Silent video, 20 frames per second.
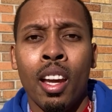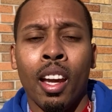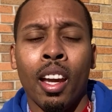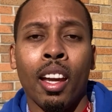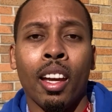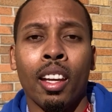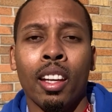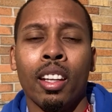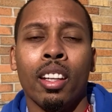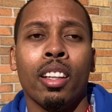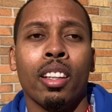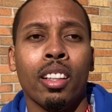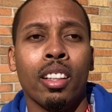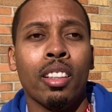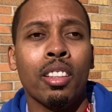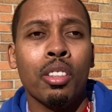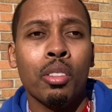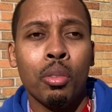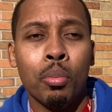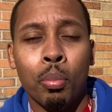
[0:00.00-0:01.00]
and
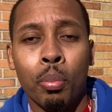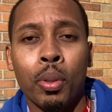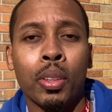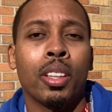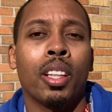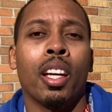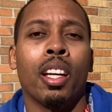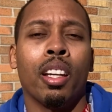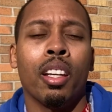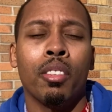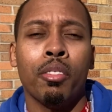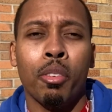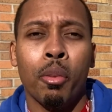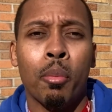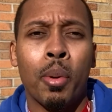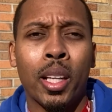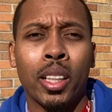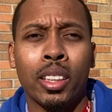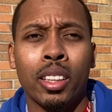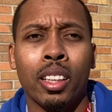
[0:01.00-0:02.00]
you put that
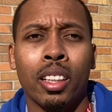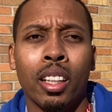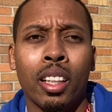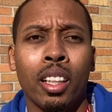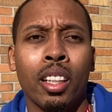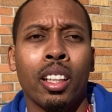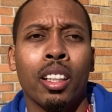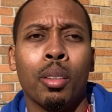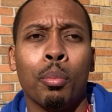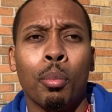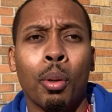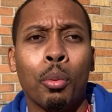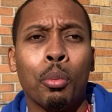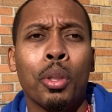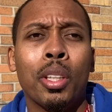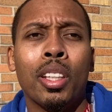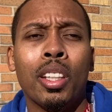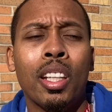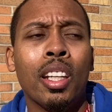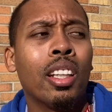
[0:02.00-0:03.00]
information in, but
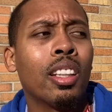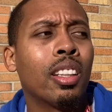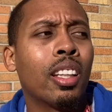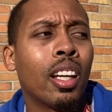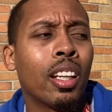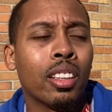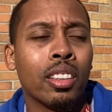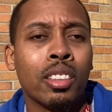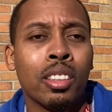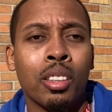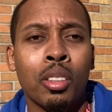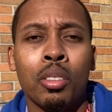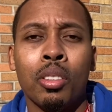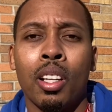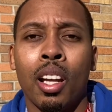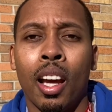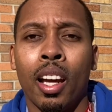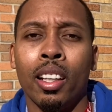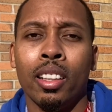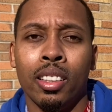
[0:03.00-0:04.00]
we need that
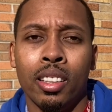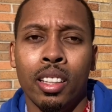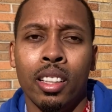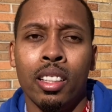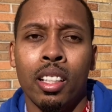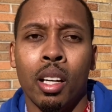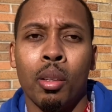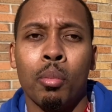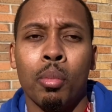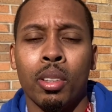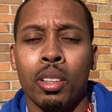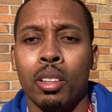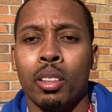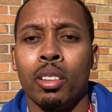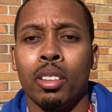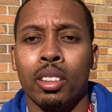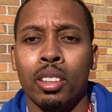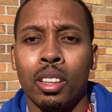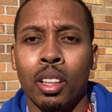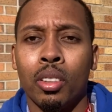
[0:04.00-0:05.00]
student ID number
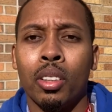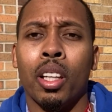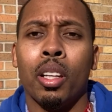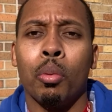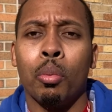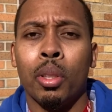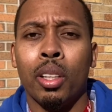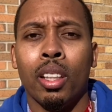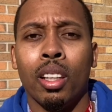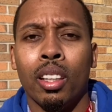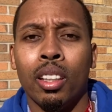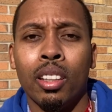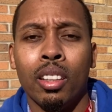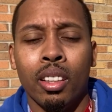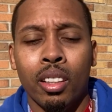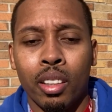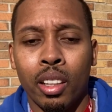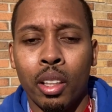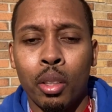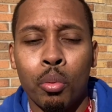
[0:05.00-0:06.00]
so that we
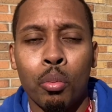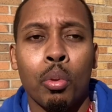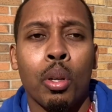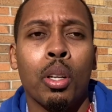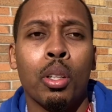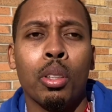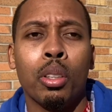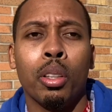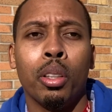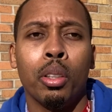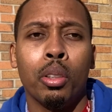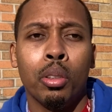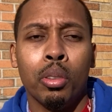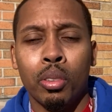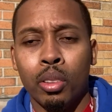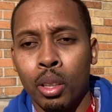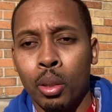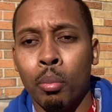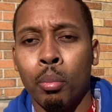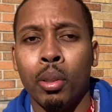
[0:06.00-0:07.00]
can enroll you
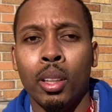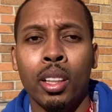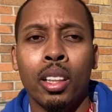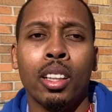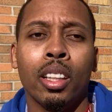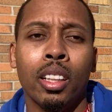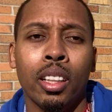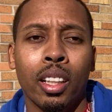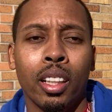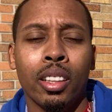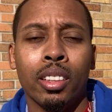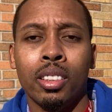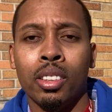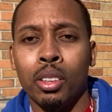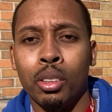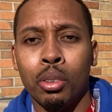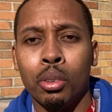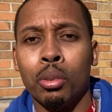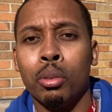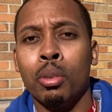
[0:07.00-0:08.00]
completely
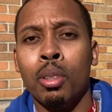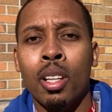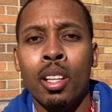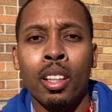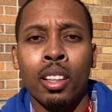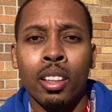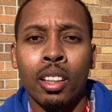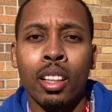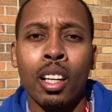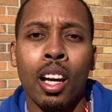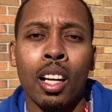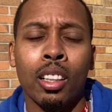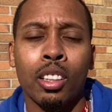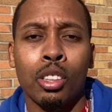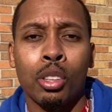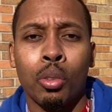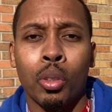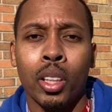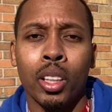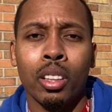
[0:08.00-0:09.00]
into the
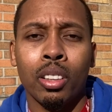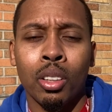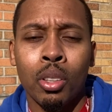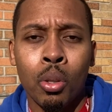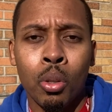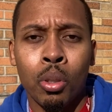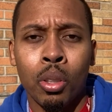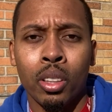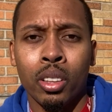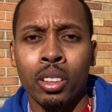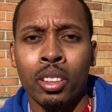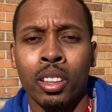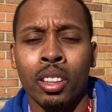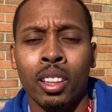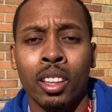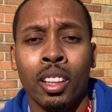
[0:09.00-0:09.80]
college credit course.